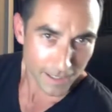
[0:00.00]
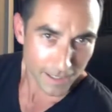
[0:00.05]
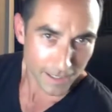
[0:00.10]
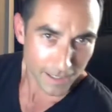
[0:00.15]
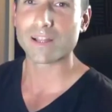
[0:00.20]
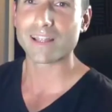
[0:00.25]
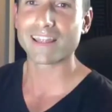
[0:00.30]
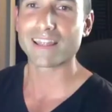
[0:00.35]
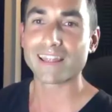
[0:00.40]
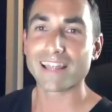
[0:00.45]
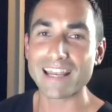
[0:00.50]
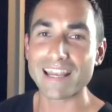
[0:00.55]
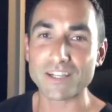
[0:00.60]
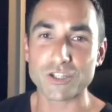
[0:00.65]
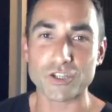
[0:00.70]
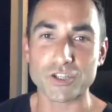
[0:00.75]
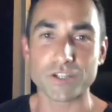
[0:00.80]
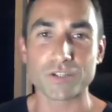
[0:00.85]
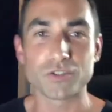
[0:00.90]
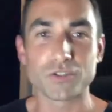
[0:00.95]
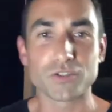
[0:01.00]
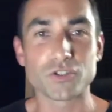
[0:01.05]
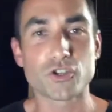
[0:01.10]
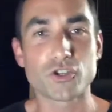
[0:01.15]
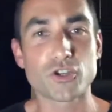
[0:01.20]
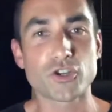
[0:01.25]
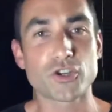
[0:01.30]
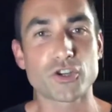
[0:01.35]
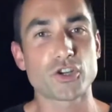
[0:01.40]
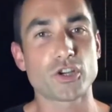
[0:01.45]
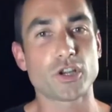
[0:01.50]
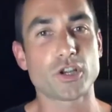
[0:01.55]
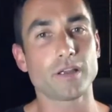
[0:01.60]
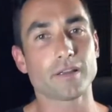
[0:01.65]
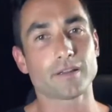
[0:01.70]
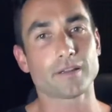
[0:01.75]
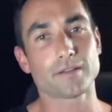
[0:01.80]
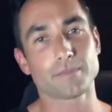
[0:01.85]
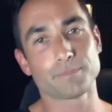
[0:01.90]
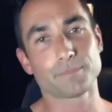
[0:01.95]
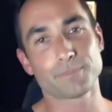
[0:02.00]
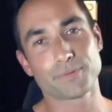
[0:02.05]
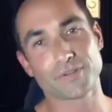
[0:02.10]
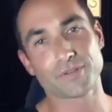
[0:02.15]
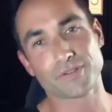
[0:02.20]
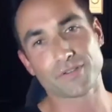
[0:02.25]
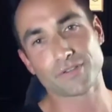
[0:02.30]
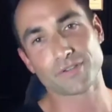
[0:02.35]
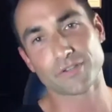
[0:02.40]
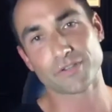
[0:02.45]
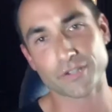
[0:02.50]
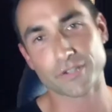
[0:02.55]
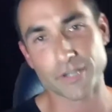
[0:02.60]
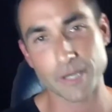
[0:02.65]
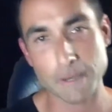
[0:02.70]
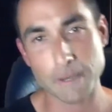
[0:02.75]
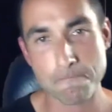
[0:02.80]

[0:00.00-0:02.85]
relationships.